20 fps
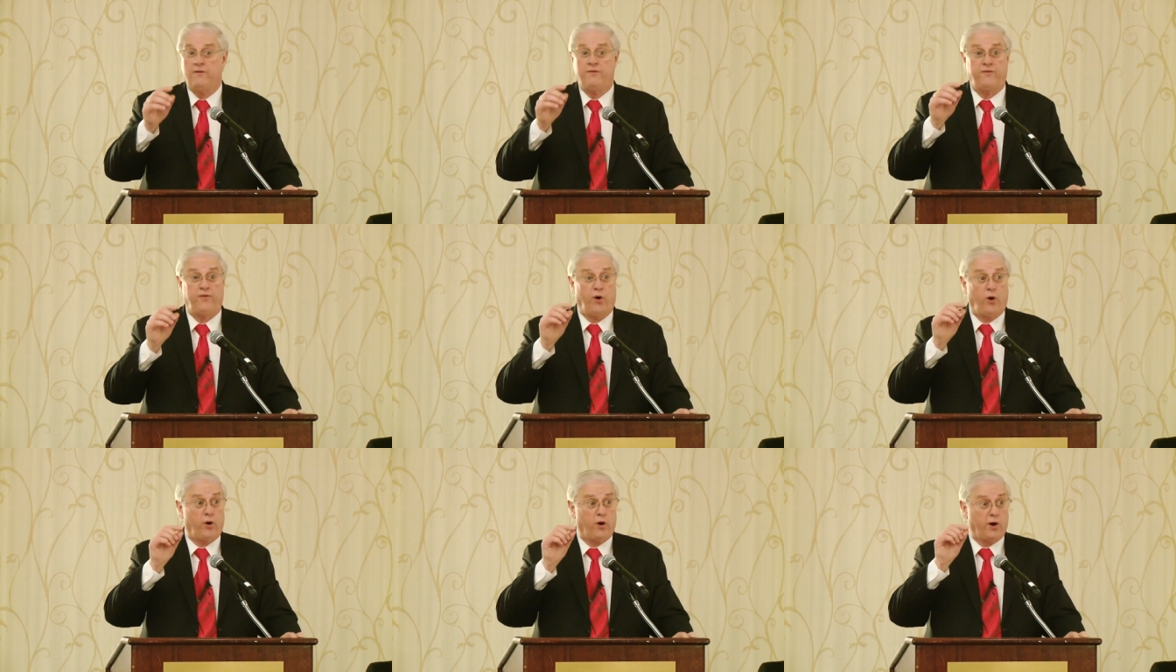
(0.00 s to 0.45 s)

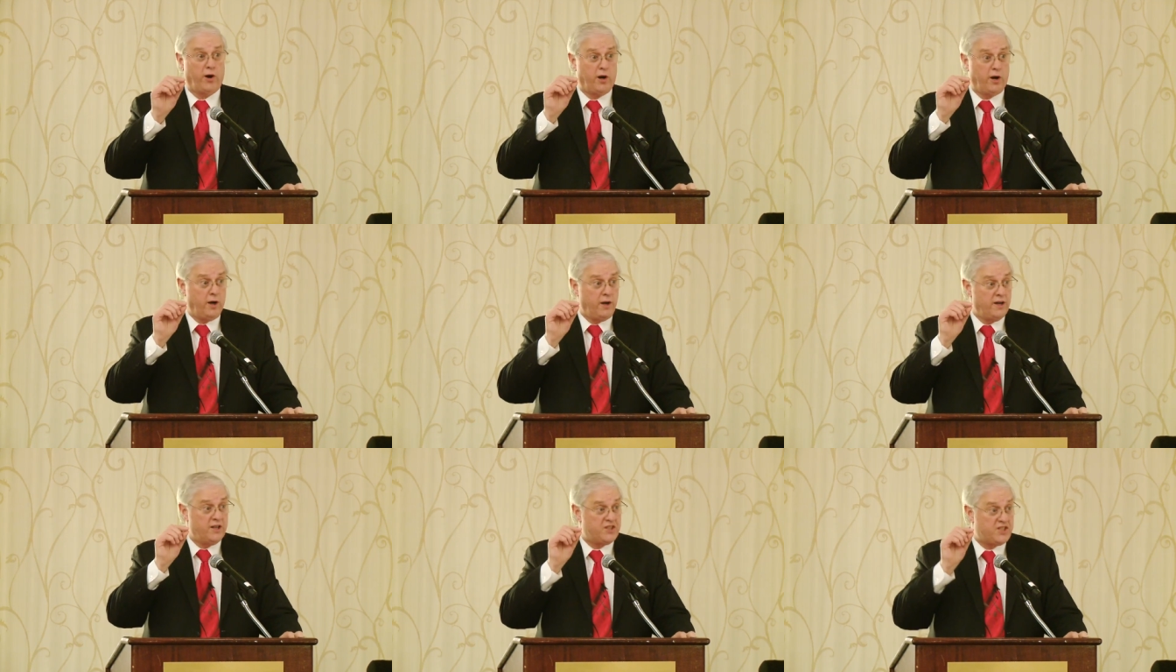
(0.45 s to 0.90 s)

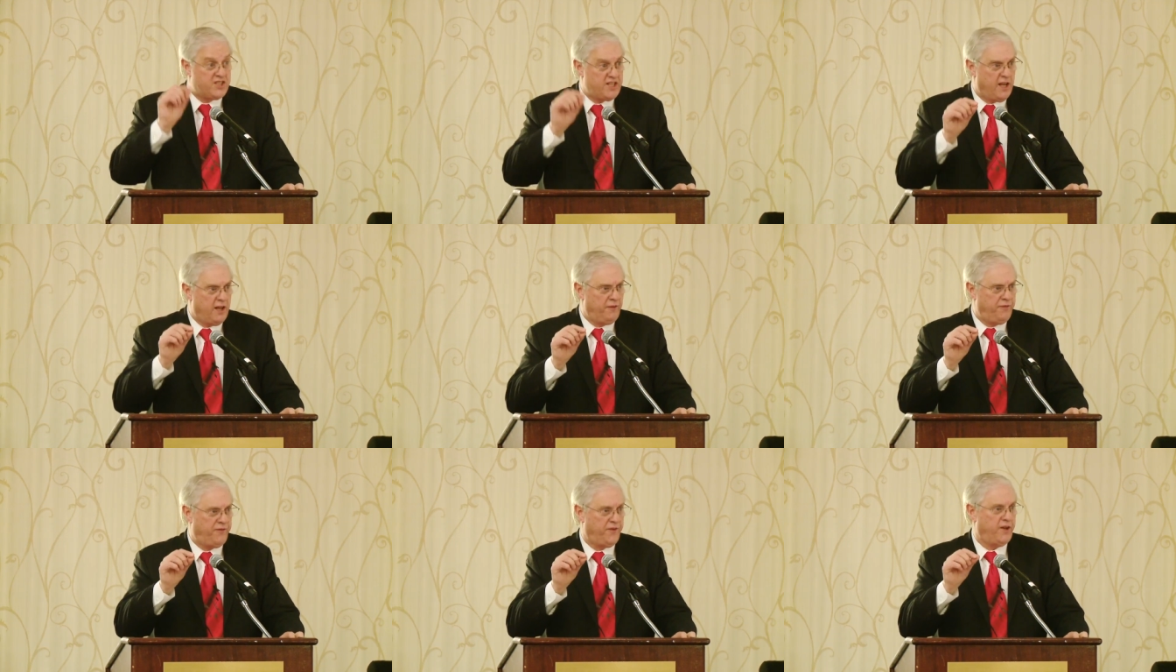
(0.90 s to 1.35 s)
for
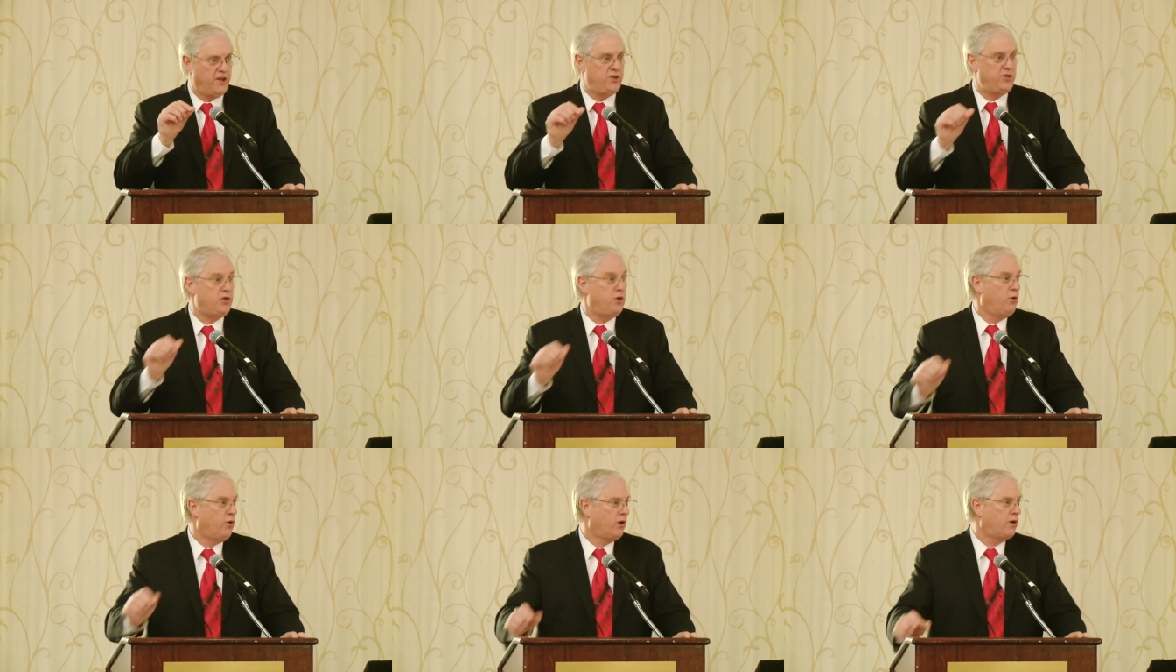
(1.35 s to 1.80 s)

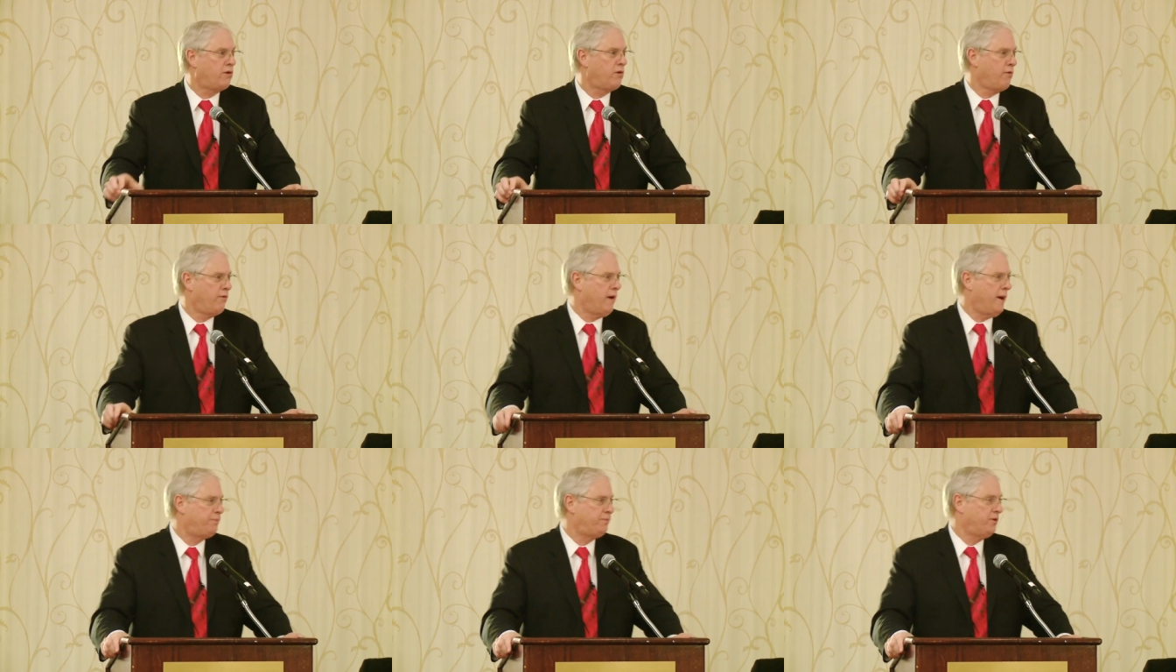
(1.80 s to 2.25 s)
selfish or
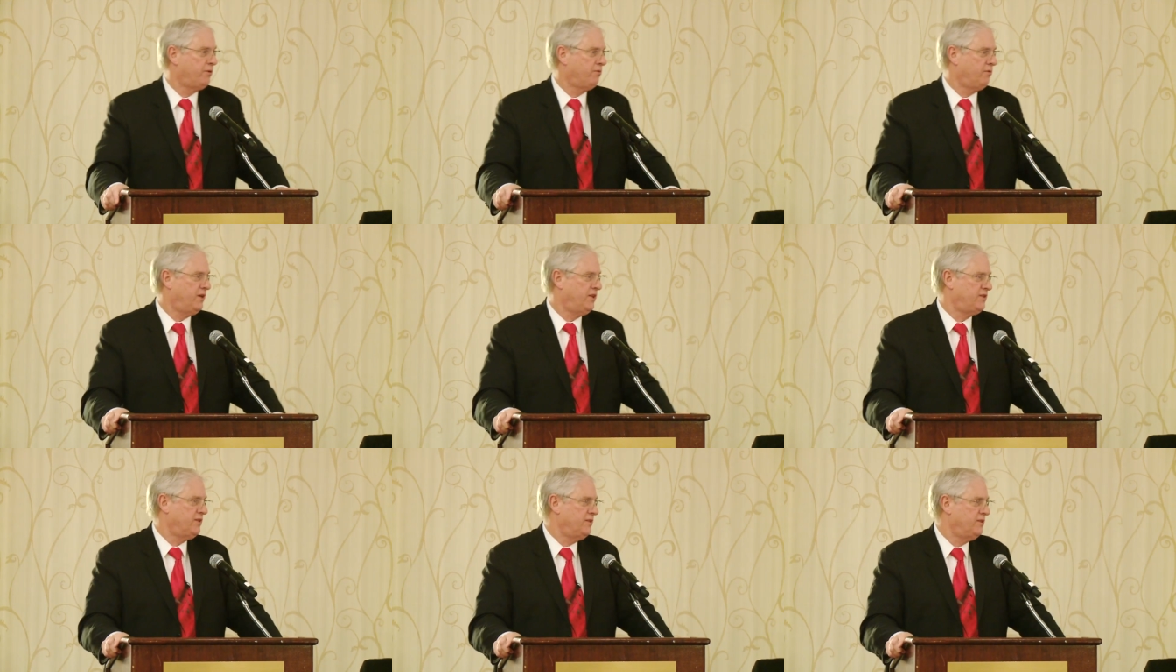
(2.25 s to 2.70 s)
corrupt
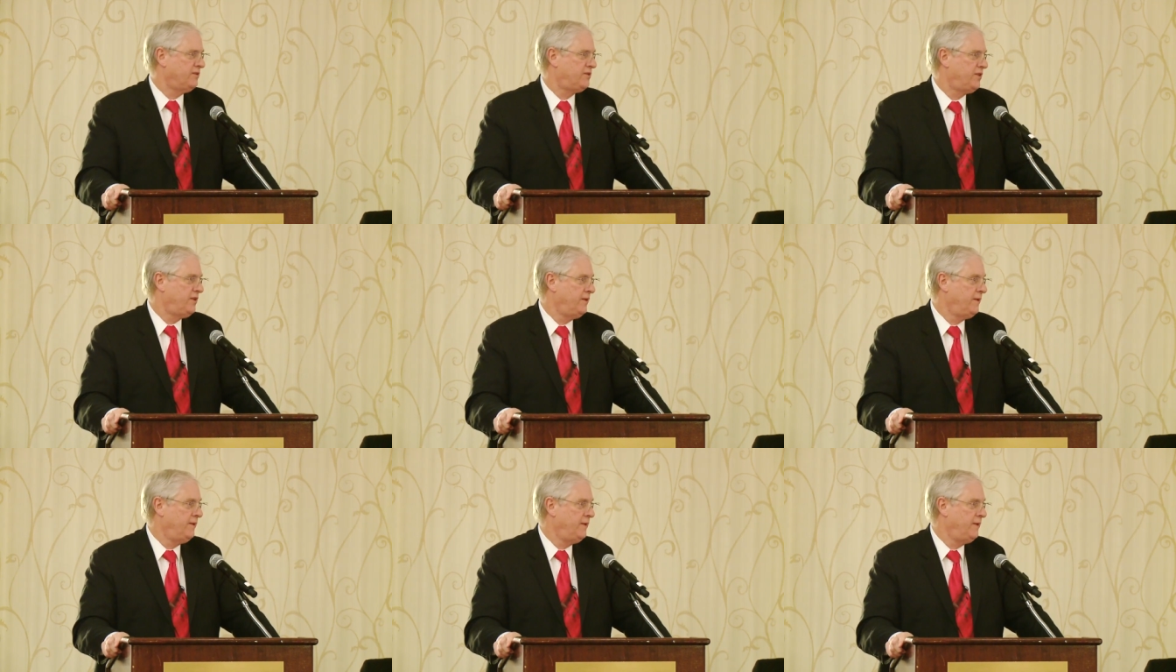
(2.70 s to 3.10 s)
reasons.